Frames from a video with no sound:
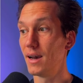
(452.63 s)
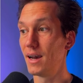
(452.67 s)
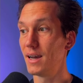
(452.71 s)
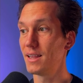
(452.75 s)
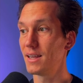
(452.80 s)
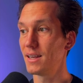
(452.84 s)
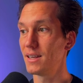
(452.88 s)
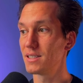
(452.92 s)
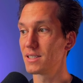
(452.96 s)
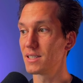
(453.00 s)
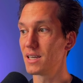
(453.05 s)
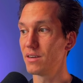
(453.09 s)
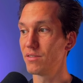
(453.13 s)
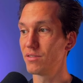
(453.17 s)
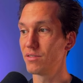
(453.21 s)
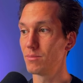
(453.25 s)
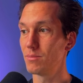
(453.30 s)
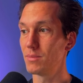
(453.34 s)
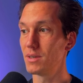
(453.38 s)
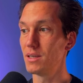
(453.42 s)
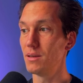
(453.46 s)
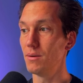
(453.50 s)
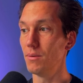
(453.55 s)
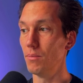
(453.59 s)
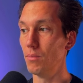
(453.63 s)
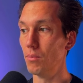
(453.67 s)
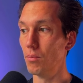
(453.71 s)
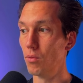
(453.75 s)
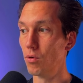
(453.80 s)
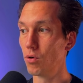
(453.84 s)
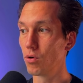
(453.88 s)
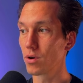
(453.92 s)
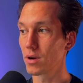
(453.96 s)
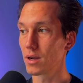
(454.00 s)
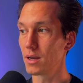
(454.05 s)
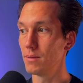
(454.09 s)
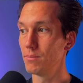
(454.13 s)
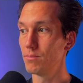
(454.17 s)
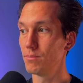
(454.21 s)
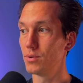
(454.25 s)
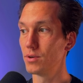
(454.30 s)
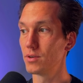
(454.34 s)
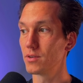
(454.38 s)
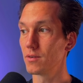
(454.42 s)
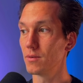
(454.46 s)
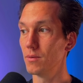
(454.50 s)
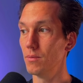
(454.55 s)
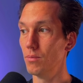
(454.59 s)
And then it's giving me more
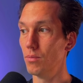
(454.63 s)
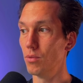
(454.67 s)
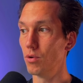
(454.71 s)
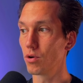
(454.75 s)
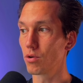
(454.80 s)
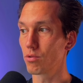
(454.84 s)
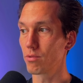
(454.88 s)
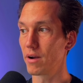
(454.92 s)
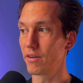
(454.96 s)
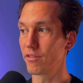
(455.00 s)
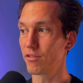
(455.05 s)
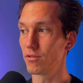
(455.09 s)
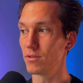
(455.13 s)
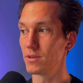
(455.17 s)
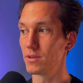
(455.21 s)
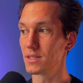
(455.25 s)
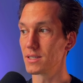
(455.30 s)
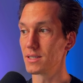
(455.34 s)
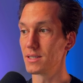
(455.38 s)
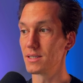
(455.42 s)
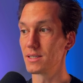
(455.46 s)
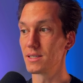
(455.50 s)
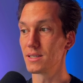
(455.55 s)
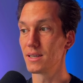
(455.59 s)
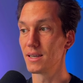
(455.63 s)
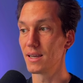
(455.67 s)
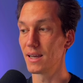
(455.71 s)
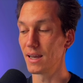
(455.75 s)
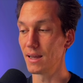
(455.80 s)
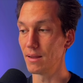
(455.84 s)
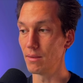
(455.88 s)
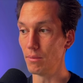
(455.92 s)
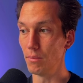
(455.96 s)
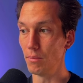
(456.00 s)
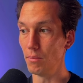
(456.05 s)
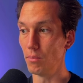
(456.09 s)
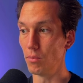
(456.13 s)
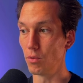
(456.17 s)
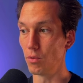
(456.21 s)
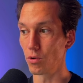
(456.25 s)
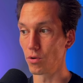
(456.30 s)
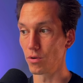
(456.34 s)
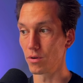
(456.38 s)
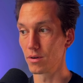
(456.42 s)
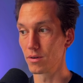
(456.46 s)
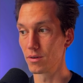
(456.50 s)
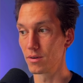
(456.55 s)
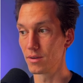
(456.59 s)
input, more references, and
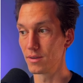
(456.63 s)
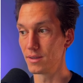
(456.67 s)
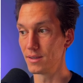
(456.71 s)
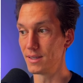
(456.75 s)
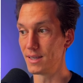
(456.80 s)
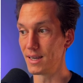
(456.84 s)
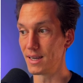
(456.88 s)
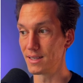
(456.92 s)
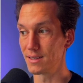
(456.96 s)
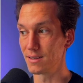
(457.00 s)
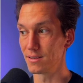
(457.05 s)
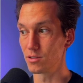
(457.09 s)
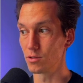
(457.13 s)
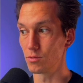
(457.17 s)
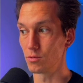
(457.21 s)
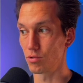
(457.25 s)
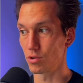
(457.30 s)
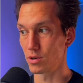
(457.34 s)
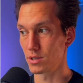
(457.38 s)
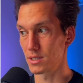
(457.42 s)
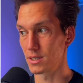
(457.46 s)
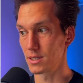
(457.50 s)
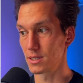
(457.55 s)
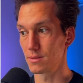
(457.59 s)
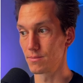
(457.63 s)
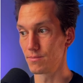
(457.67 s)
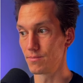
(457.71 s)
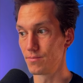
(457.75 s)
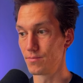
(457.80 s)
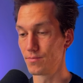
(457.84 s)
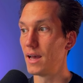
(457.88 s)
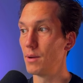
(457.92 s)
more data to process.